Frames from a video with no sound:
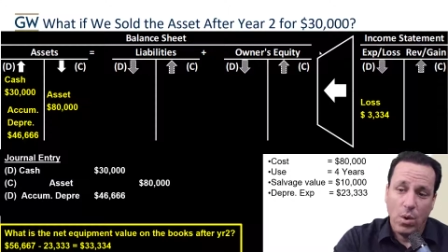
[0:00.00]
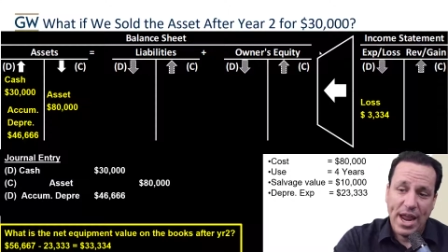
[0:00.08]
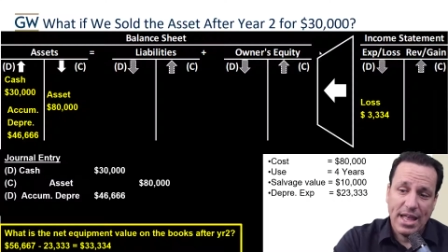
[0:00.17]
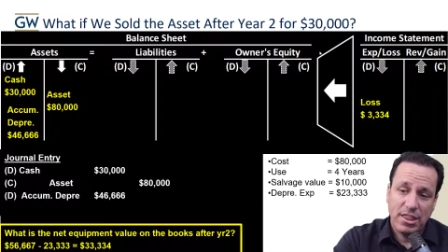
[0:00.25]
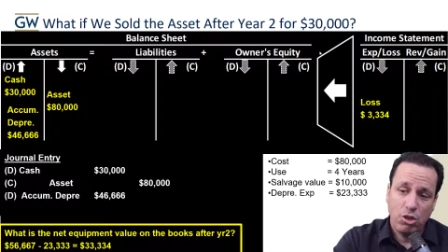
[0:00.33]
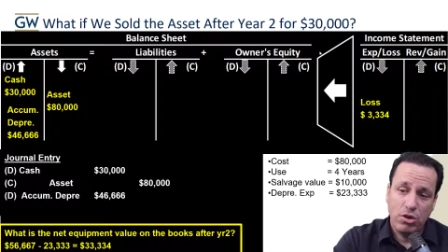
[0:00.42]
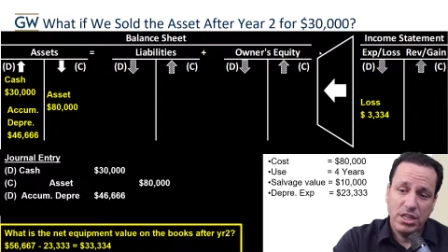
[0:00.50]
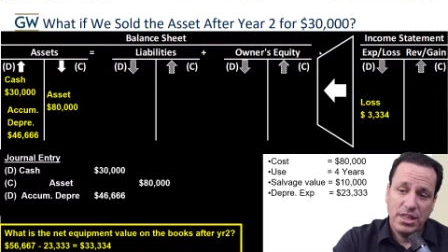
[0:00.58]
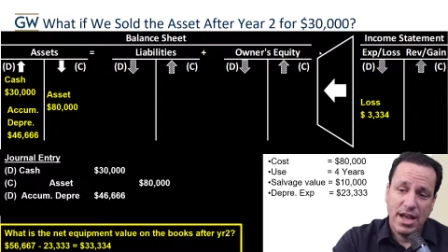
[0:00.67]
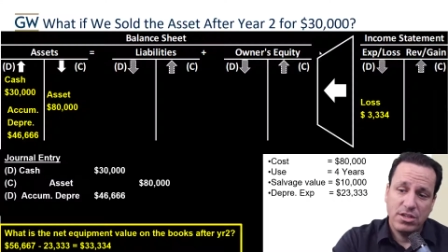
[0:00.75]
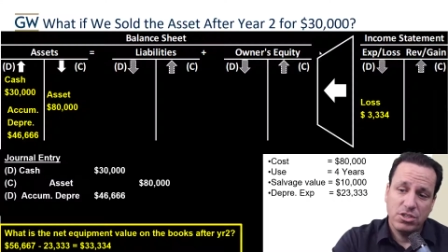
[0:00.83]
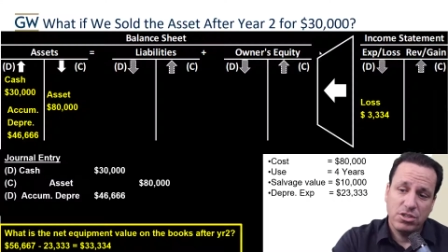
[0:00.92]
We add
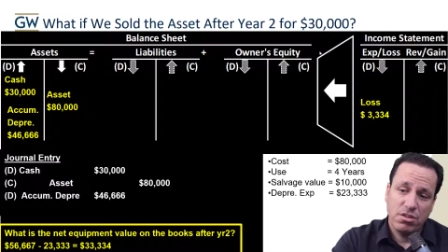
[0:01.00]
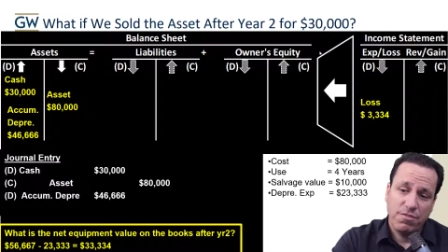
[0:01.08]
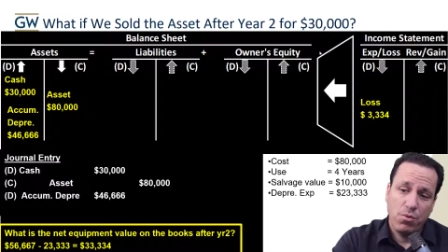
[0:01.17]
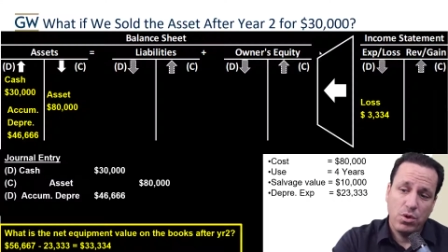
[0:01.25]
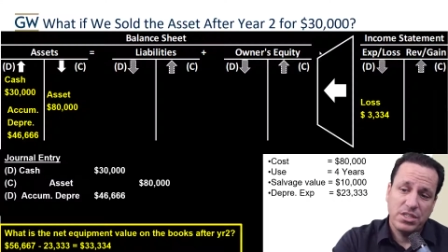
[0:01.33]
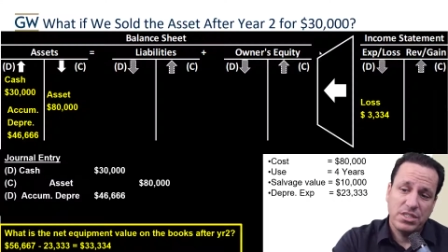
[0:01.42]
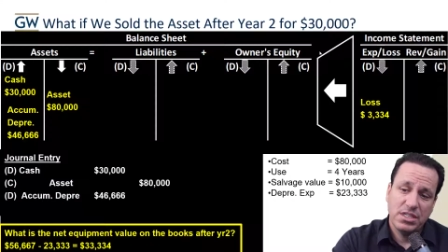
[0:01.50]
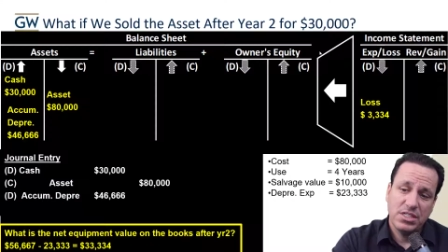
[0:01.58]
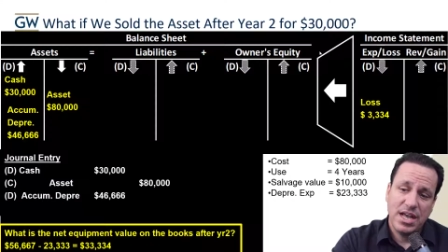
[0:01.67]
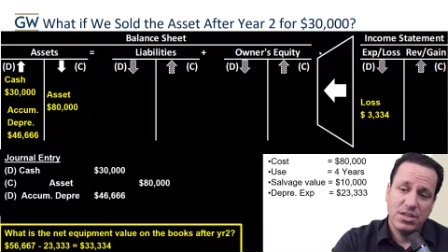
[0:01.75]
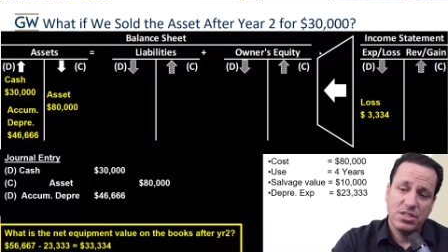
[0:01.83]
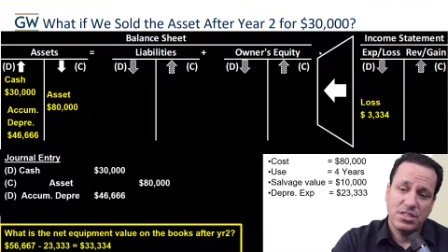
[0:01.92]
30,000 to the
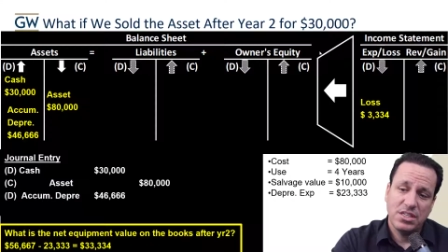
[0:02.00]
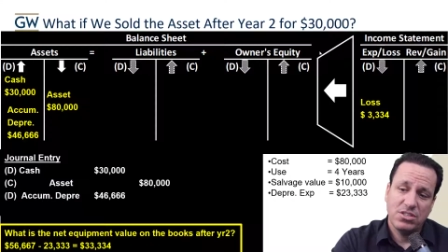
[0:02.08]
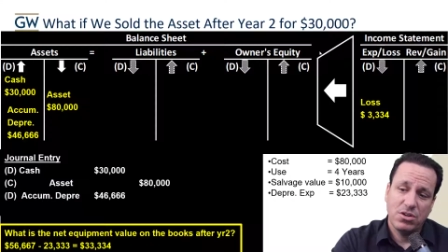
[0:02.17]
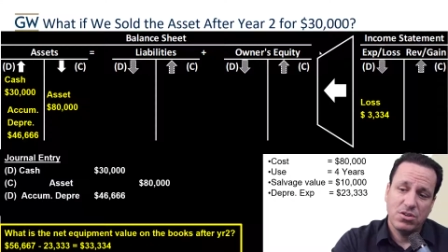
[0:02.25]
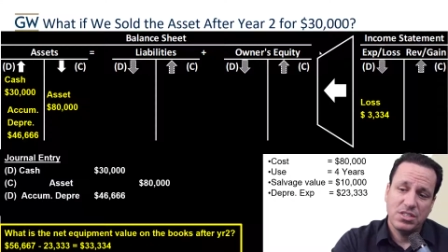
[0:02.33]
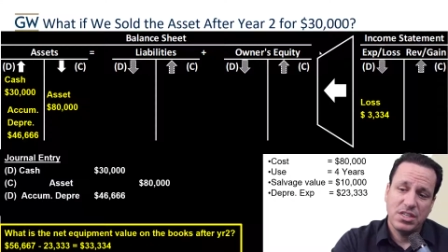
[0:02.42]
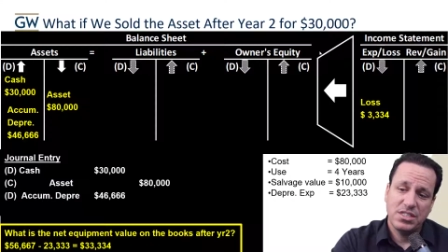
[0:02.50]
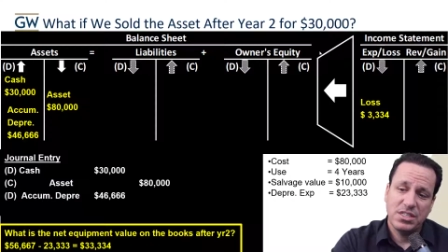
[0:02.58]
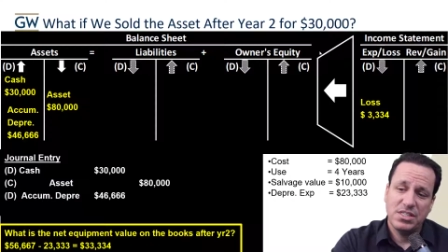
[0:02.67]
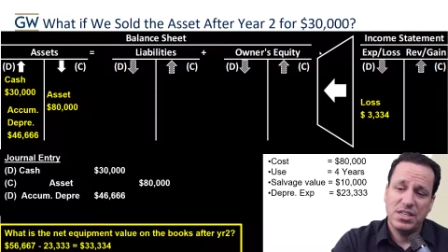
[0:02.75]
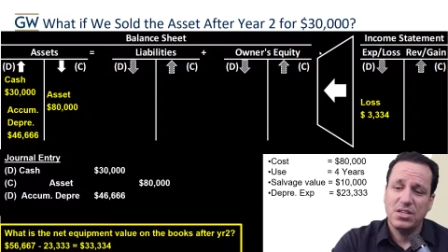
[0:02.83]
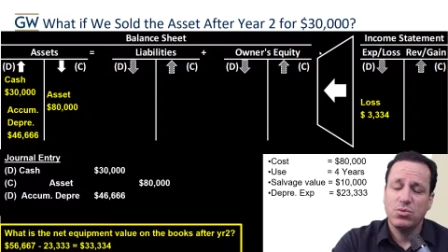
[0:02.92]

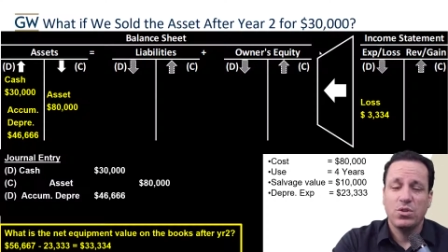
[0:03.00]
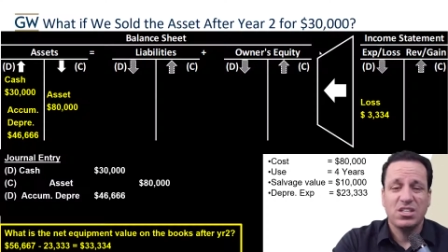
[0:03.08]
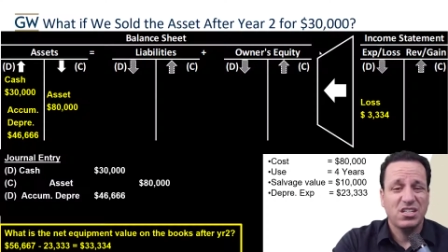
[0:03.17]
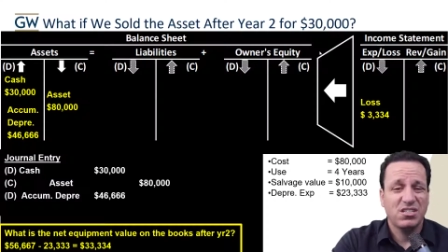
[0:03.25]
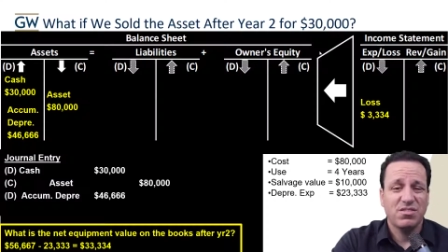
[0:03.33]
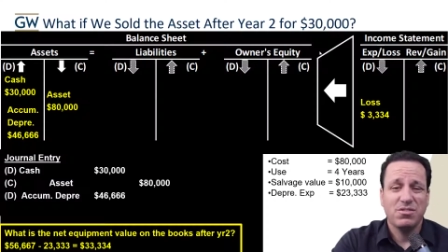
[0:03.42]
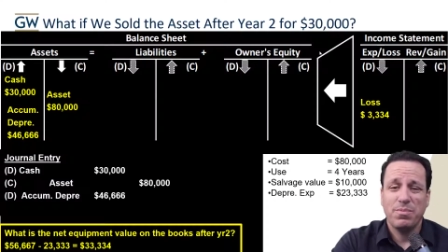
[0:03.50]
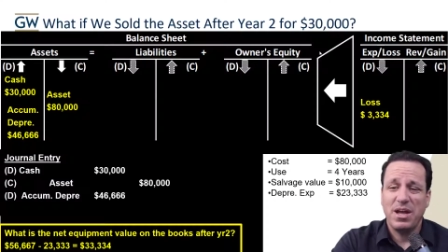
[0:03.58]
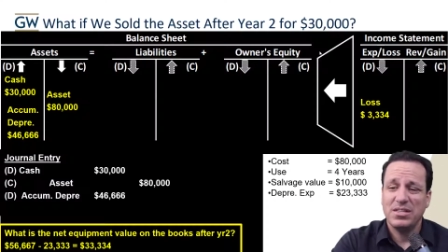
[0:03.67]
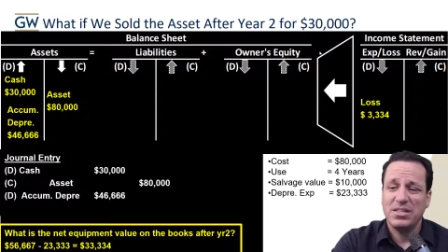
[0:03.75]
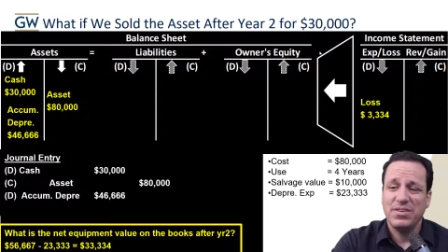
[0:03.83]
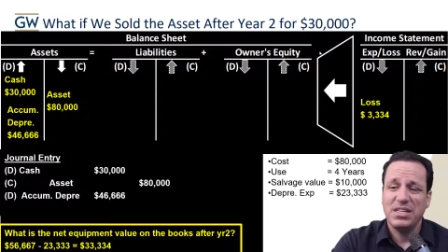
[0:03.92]
46,666, which gives us
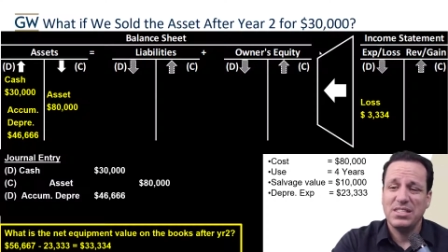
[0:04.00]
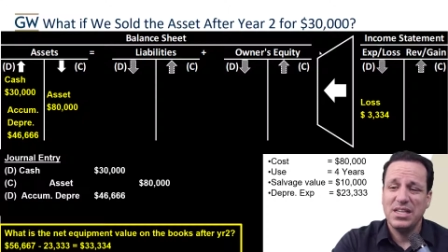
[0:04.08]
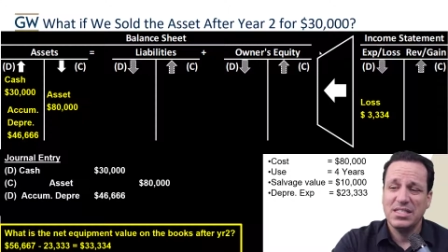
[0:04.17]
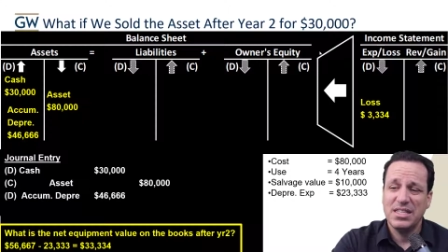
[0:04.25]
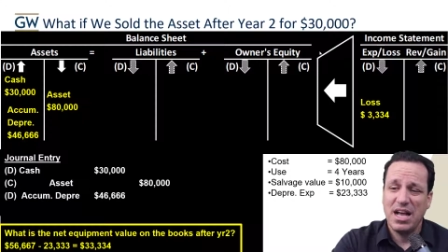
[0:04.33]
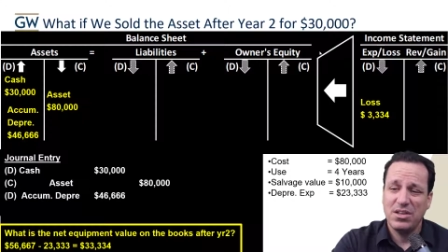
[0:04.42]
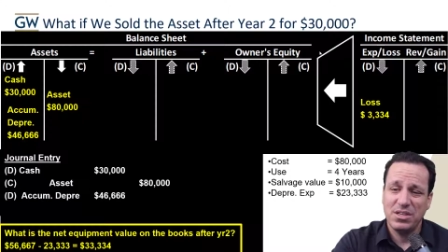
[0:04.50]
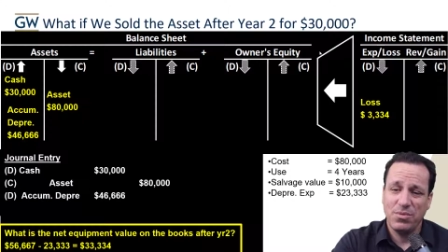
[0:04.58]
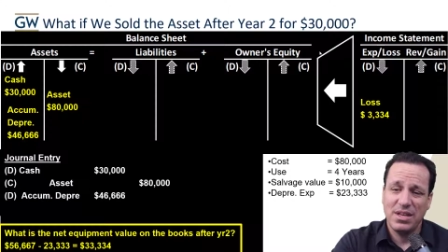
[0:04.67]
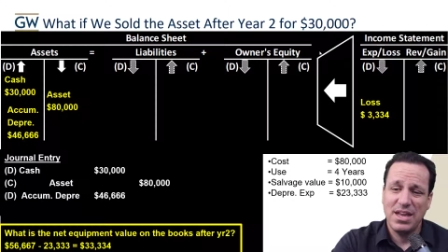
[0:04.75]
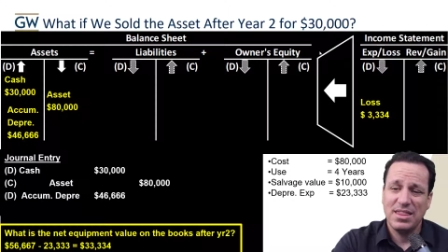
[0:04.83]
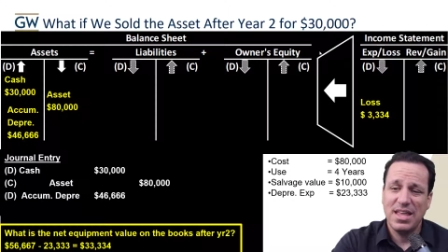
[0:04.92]
about 76,000.
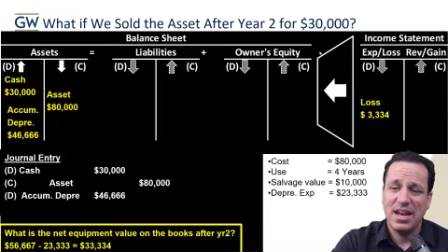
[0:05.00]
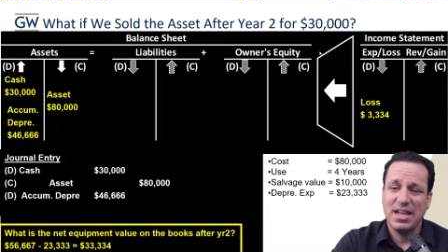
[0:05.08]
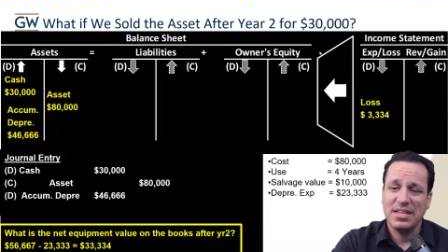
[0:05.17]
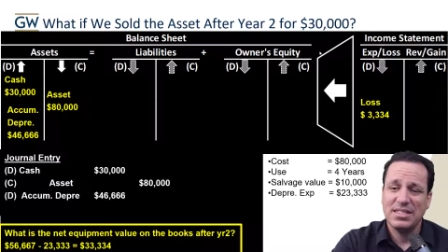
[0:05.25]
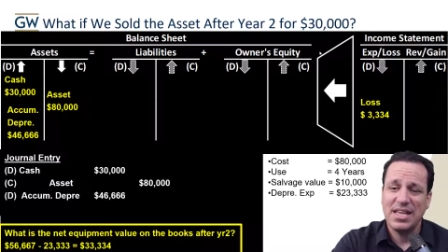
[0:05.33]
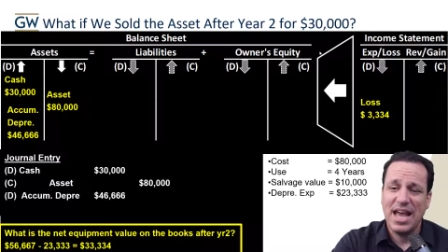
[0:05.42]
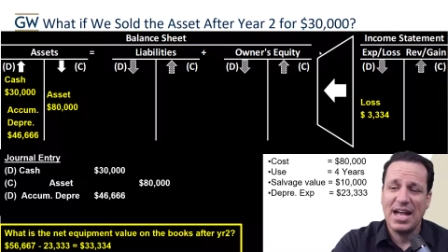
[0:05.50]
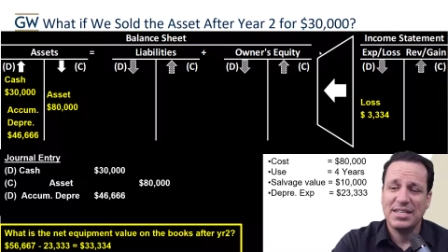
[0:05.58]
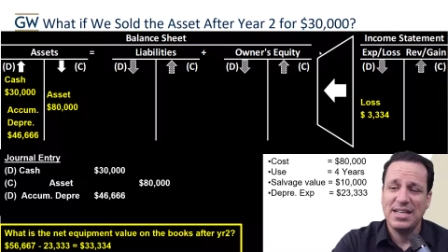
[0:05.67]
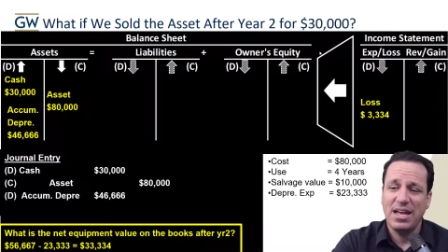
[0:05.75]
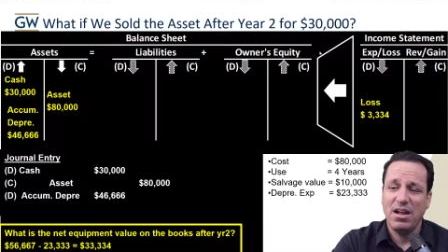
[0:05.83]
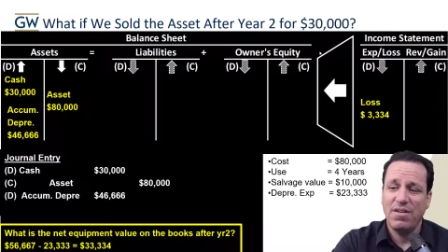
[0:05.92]
We net that against the asset